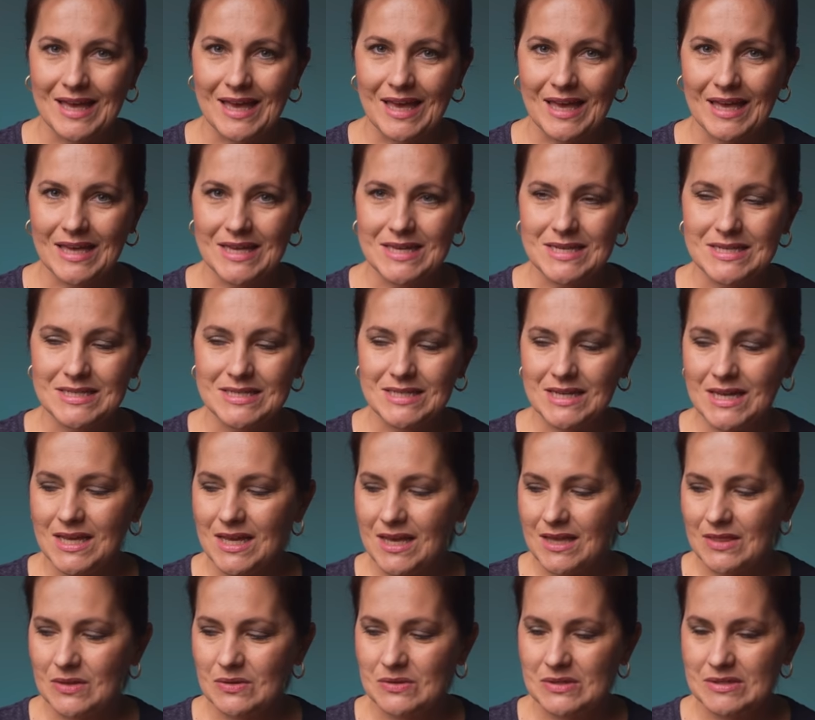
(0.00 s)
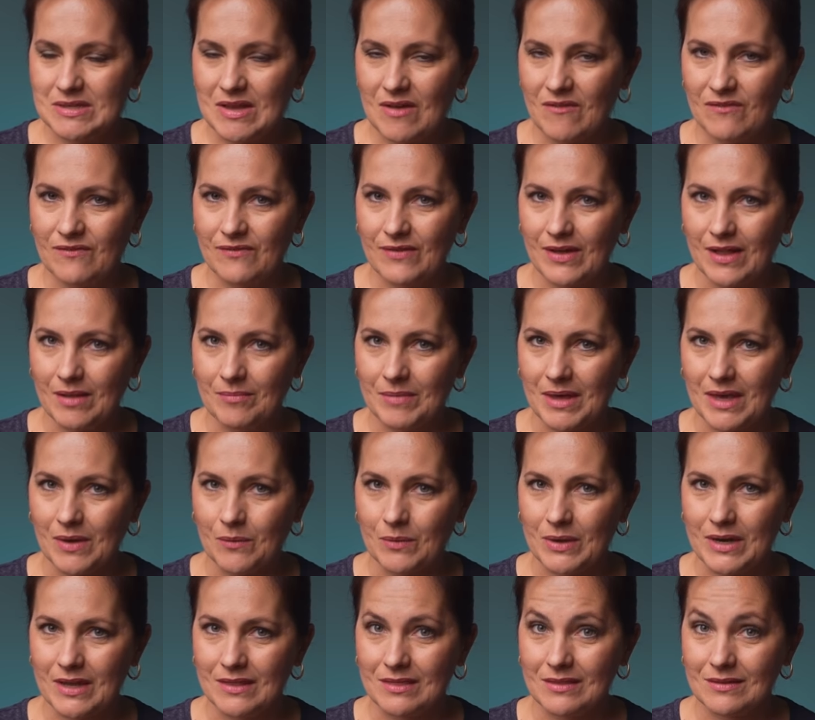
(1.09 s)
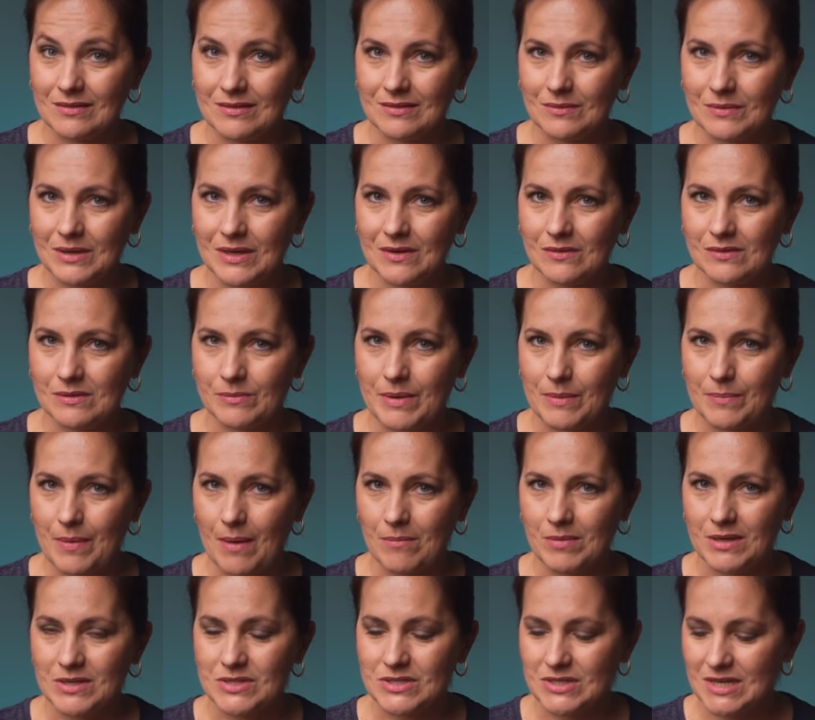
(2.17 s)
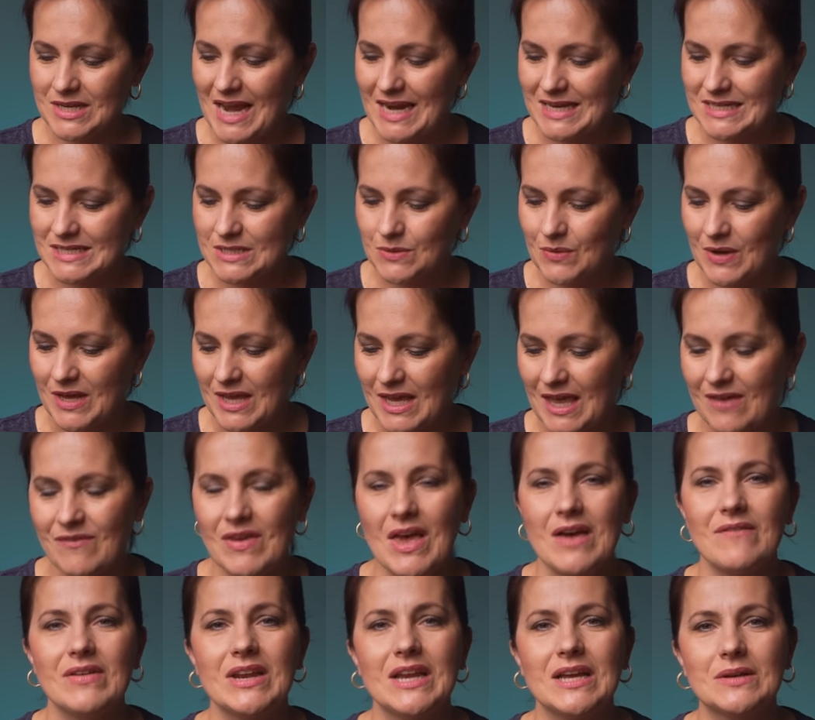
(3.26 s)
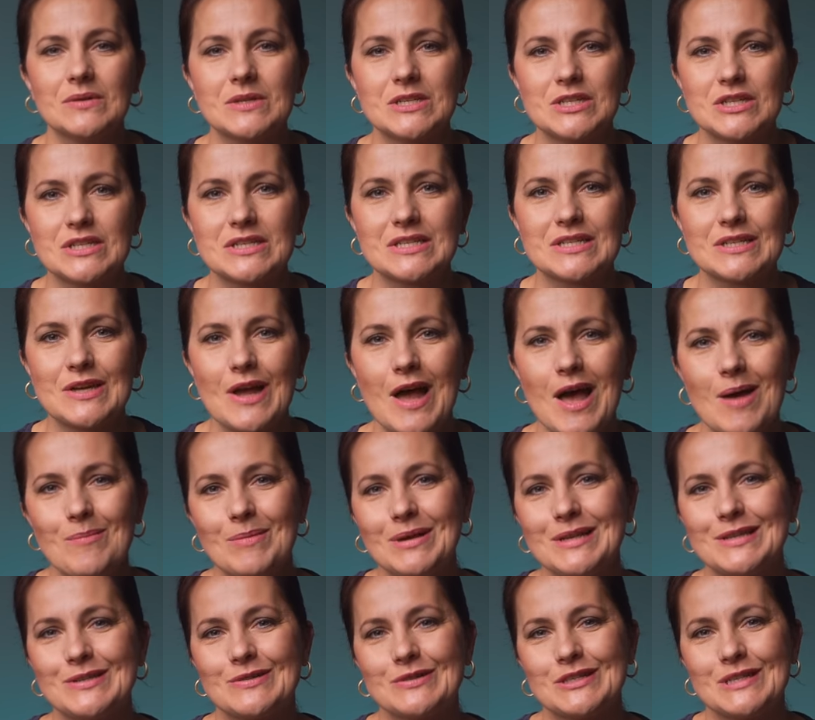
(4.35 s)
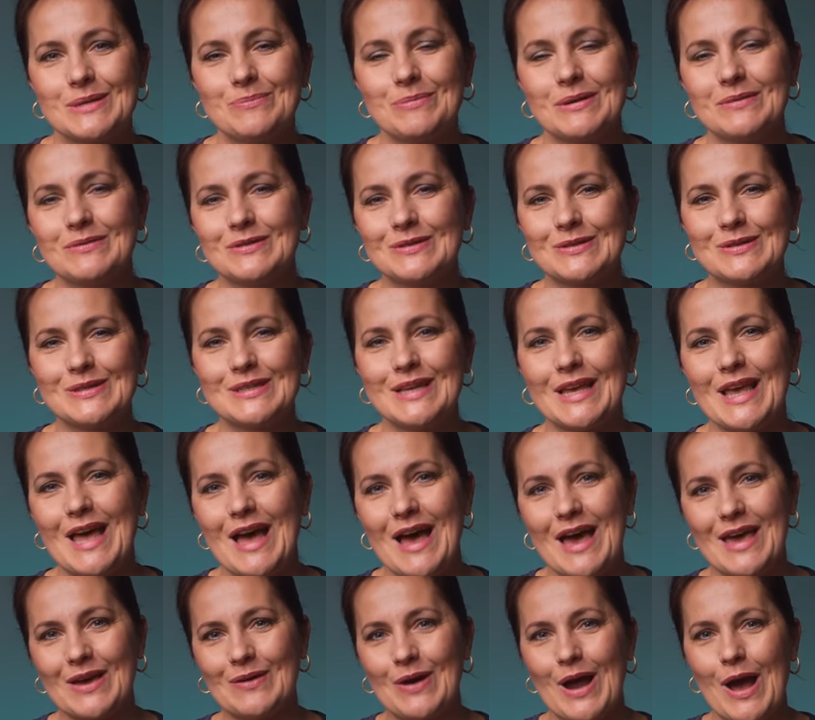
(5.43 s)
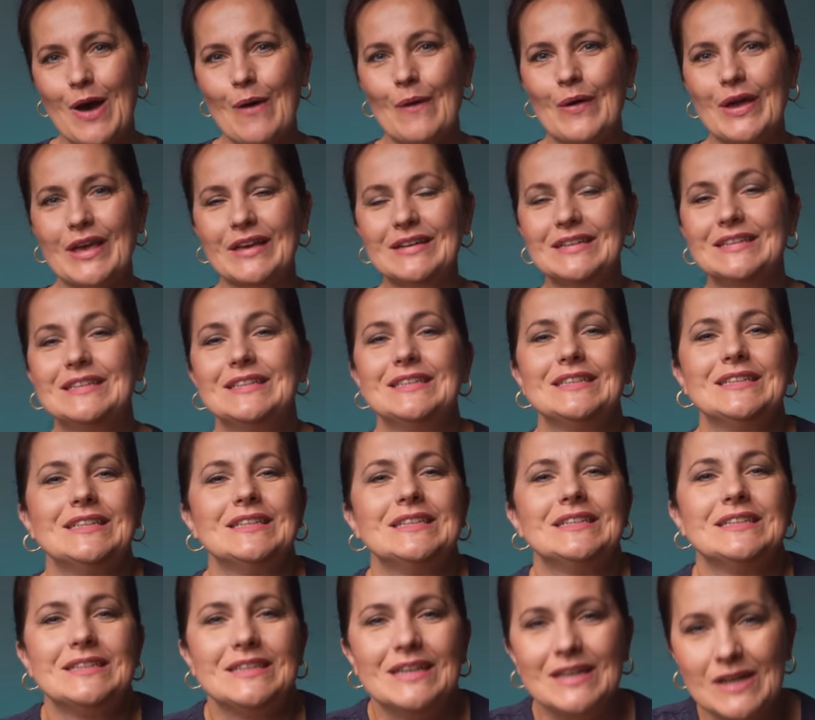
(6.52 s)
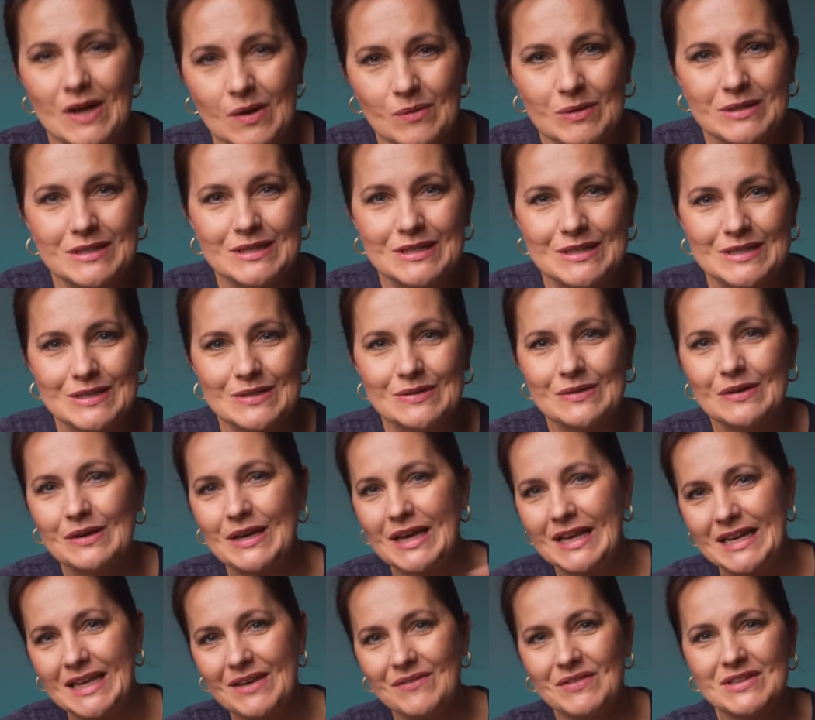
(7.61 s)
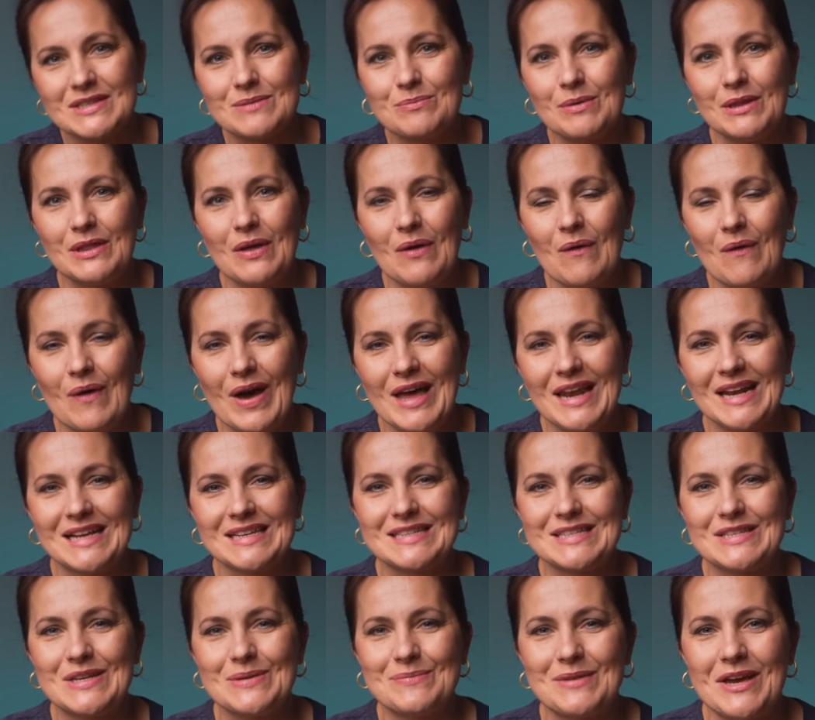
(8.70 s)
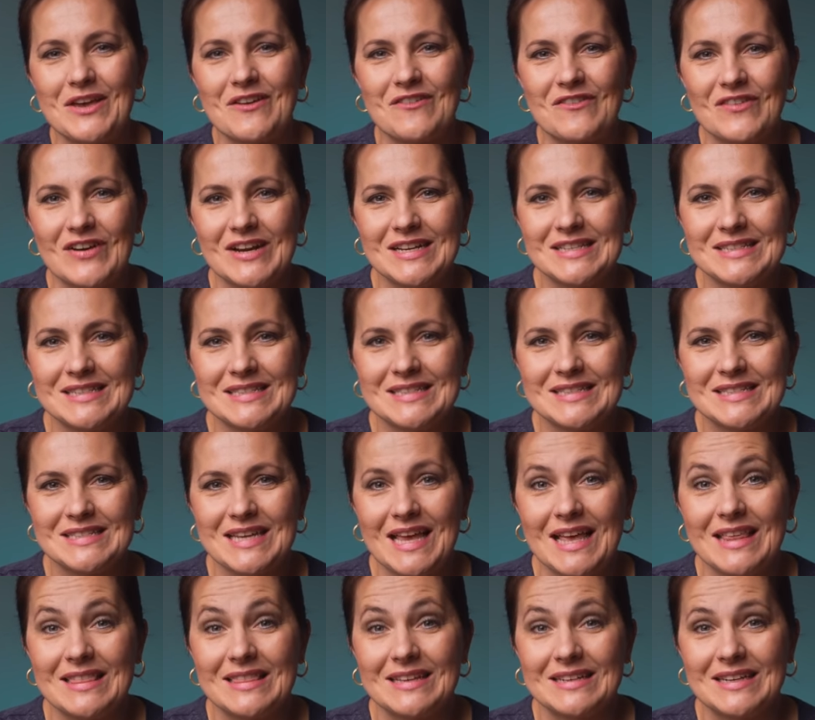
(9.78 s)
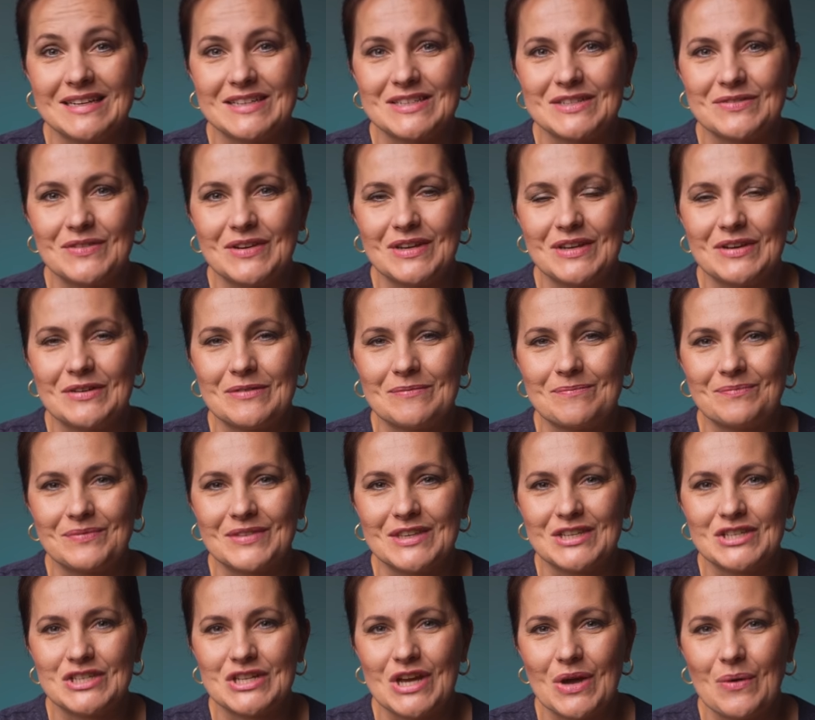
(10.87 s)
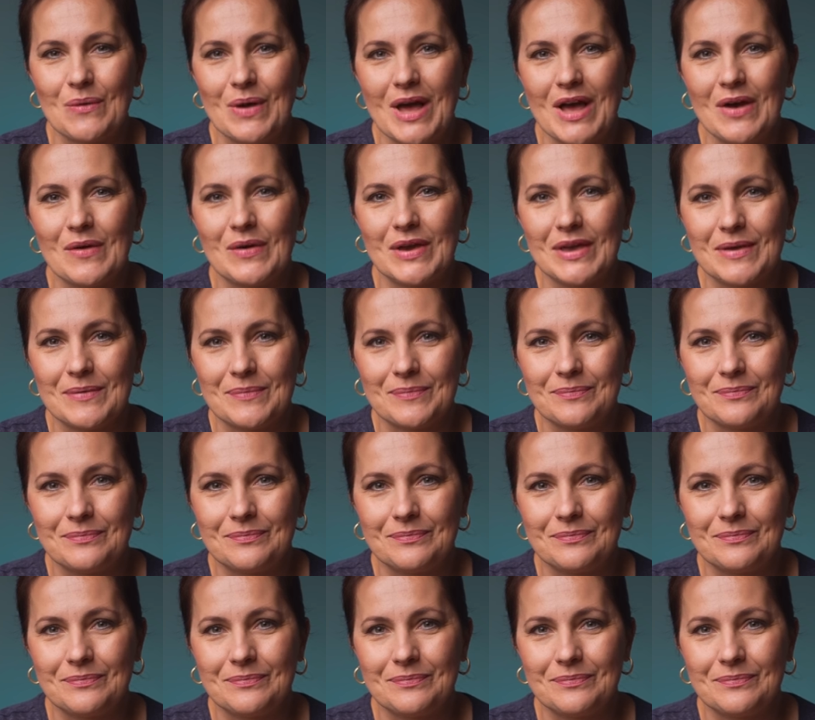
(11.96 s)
and do some filming with it. The video will be published next week. If you have any questions, comments, or simply want to say hi or ahoy, you know what to do. You can leave this below, and I'll see you, my friends, in the next video. Ciao, ahoy.